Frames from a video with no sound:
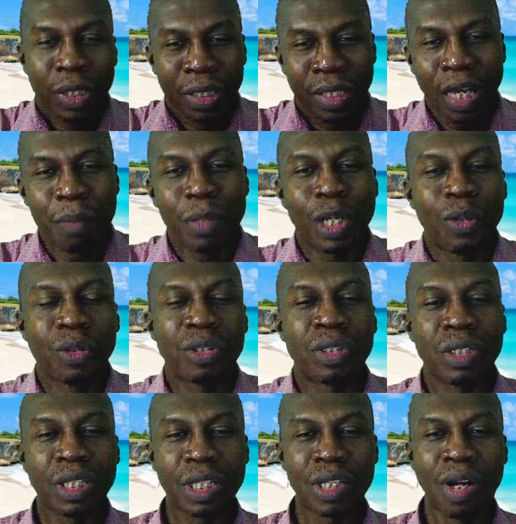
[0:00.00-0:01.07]
get me close to
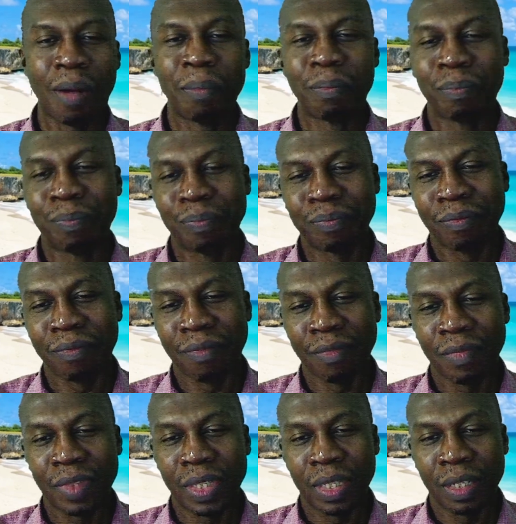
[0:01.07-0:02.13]
the top
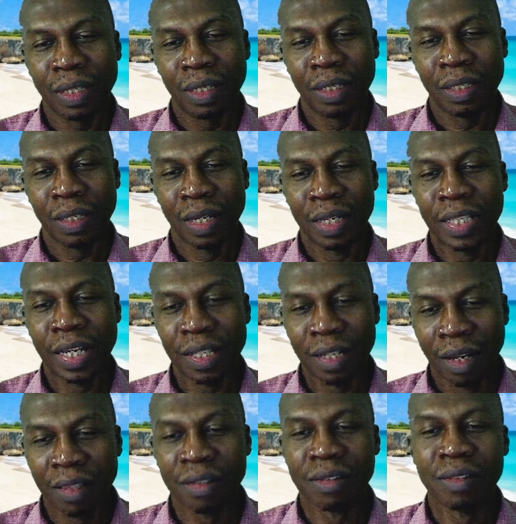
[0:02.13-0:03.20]
and that
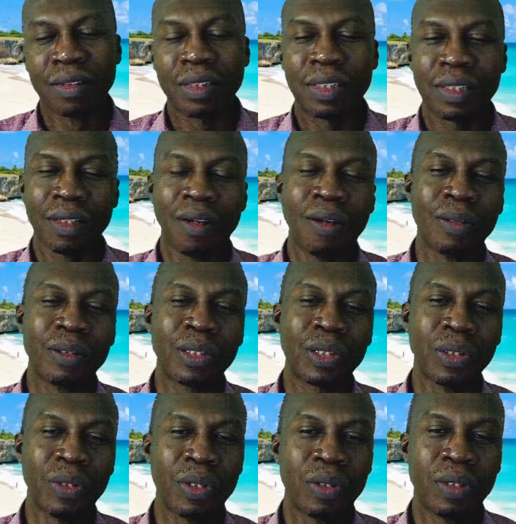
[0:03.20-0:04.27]
others
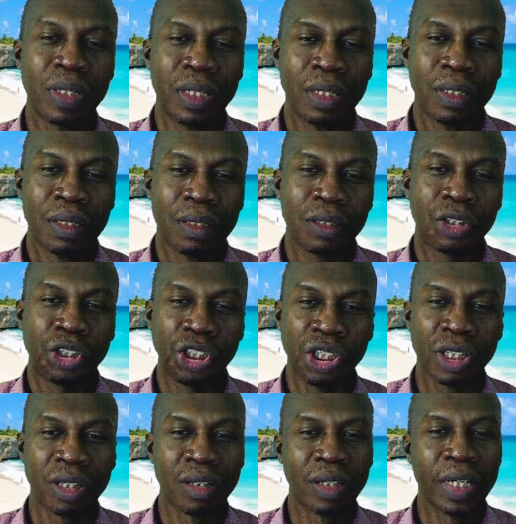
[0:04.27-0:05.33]
also
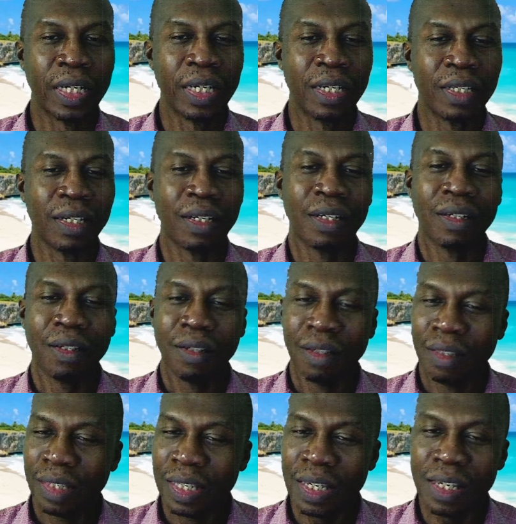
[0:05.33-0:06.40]
share in
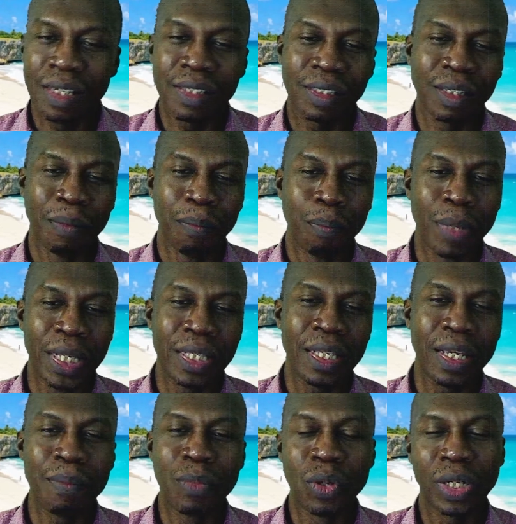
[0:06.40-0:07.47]
these
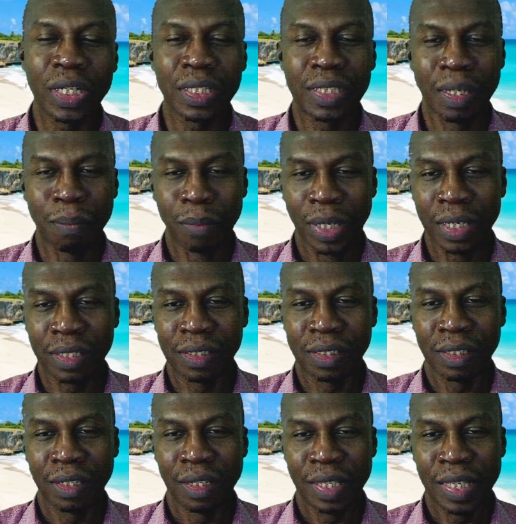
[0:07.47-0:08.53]
Monday morning
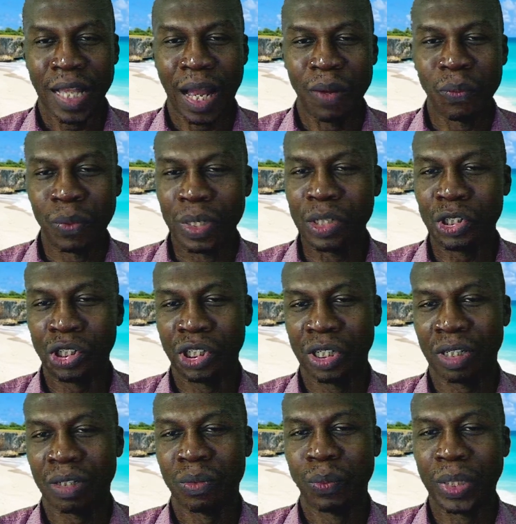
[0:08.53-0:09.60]
tidbits that we
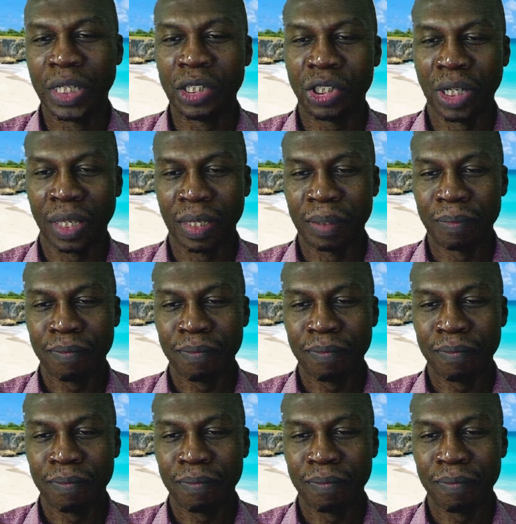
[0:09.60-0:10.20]
share with each other.